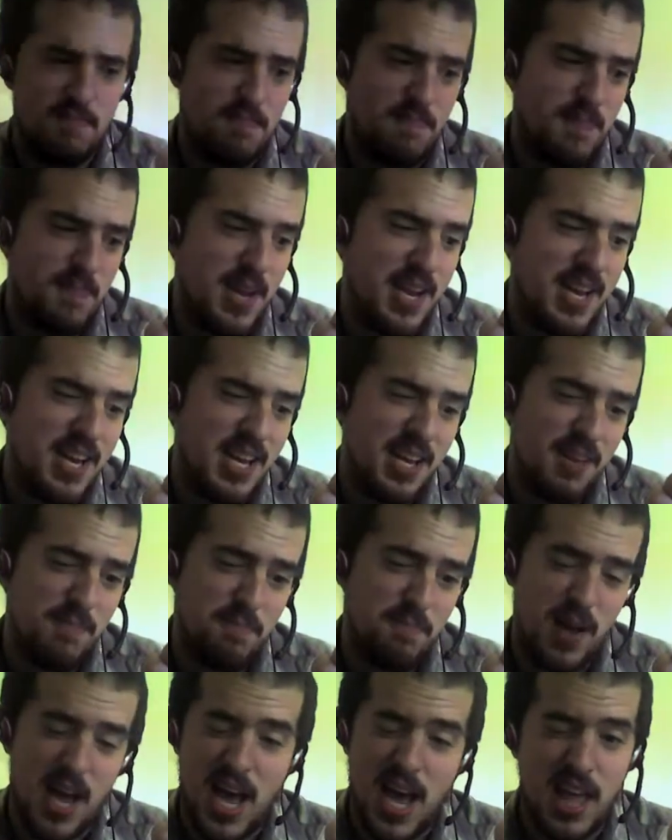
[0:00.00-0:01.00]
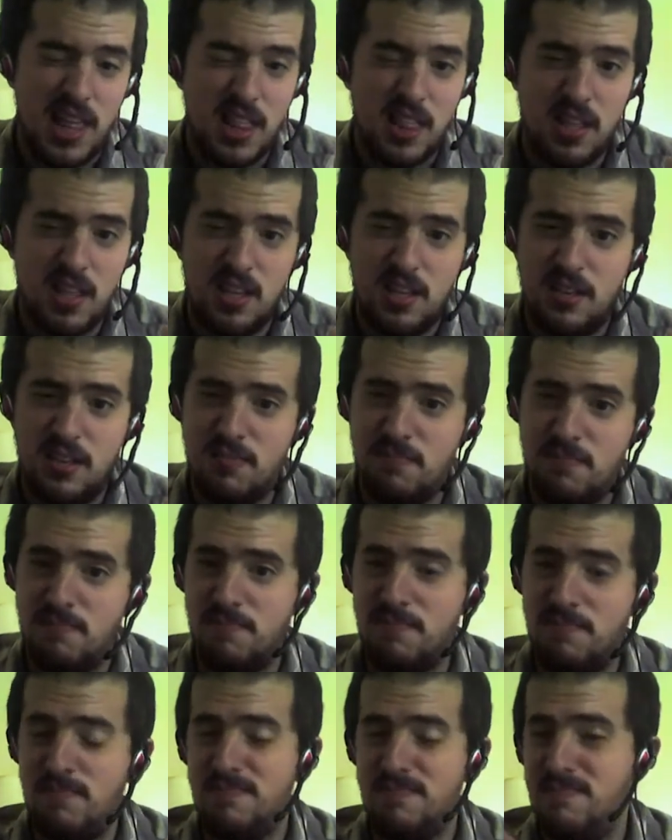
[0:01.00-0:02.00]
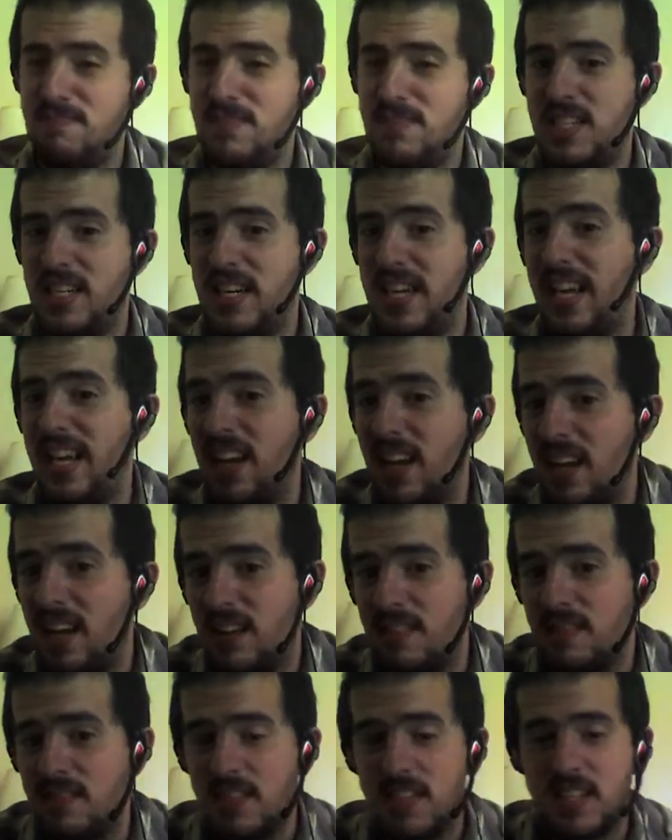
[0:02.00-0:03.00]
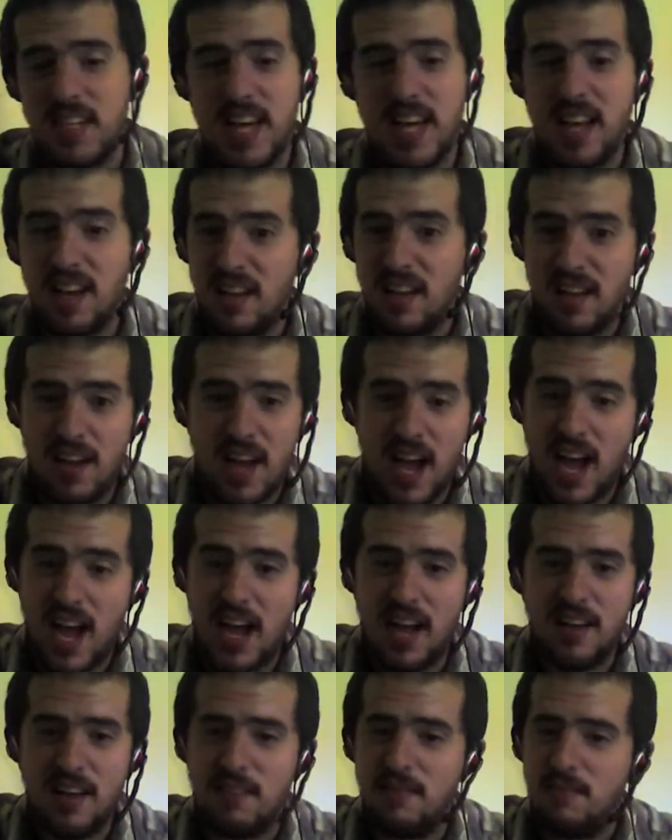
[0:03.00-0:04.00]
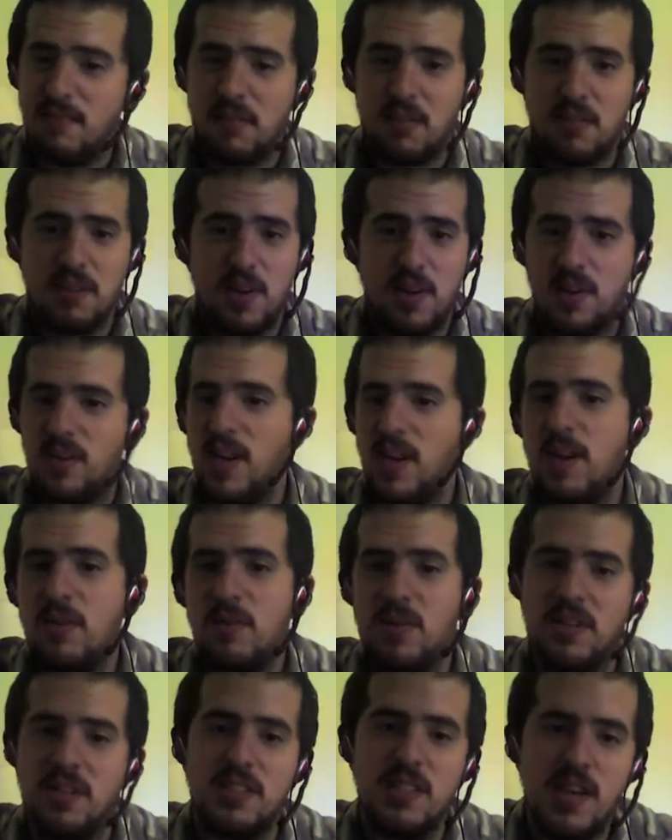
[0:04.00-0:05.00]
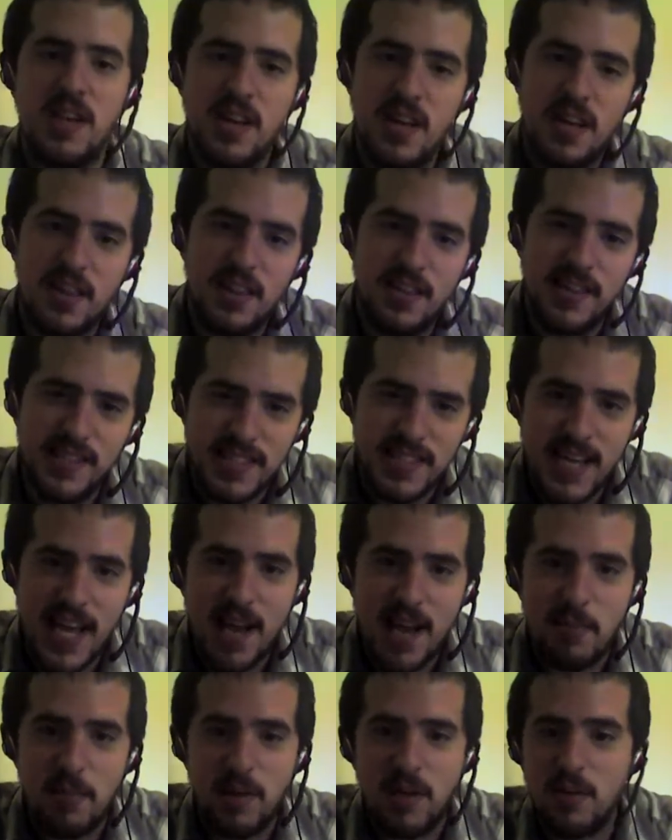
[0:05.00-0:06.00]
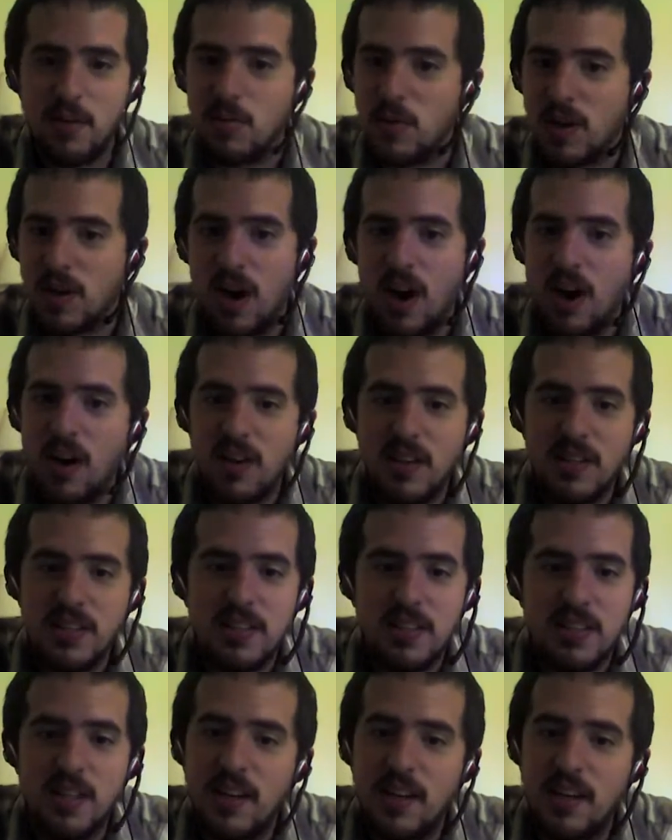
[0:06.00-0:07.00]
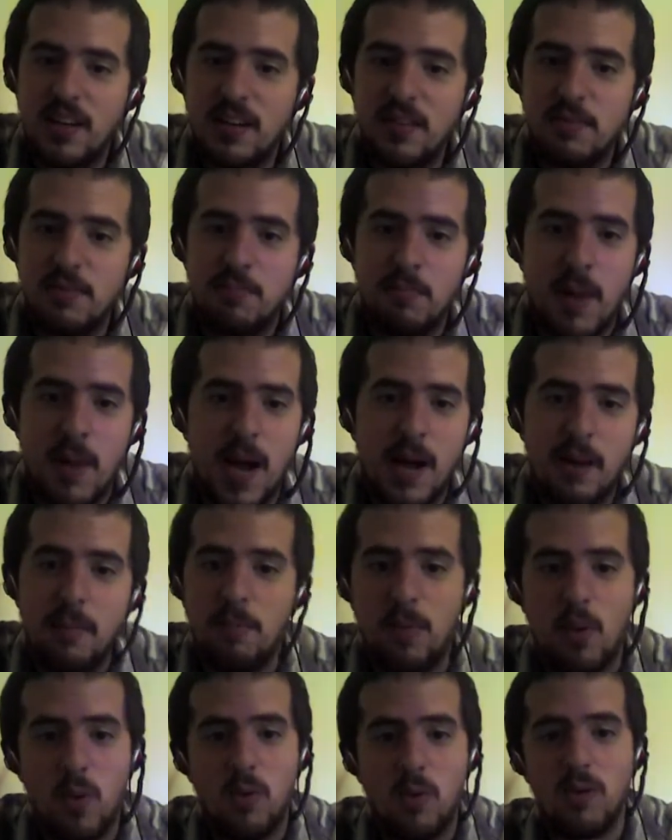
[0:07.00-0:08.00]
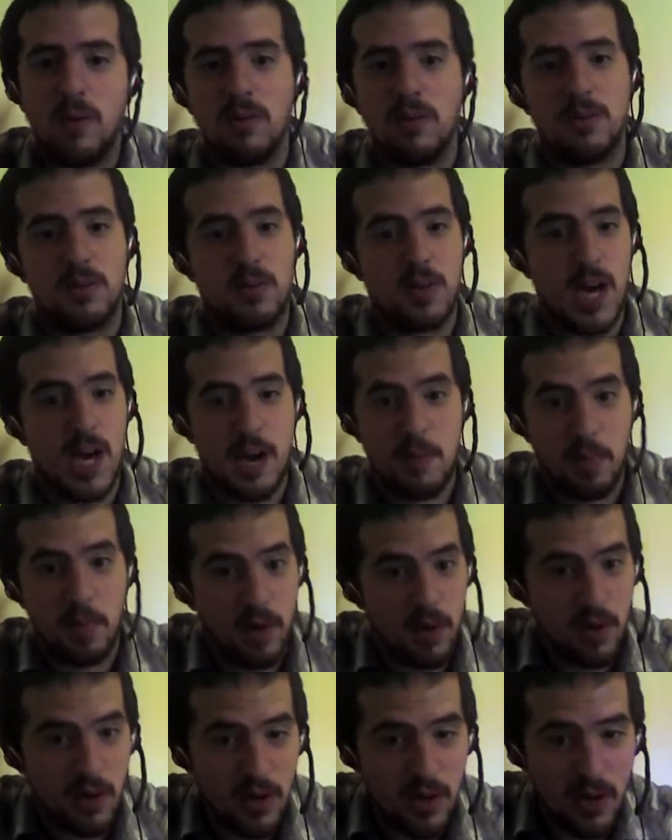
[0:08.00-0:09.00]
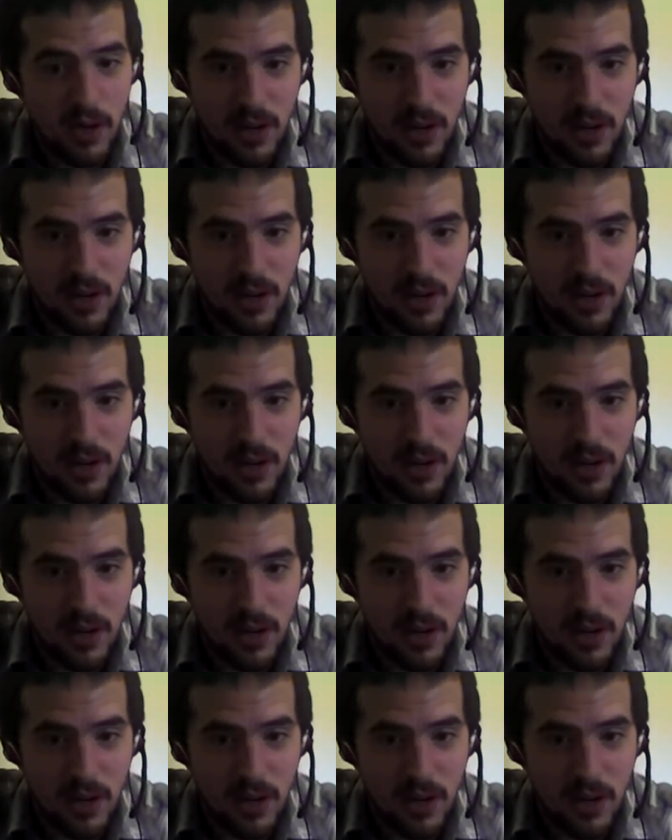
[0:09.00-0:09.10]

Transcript: Menepatha? Stella? I don't know. Anyways, this tablet, regardless of my poor grammar,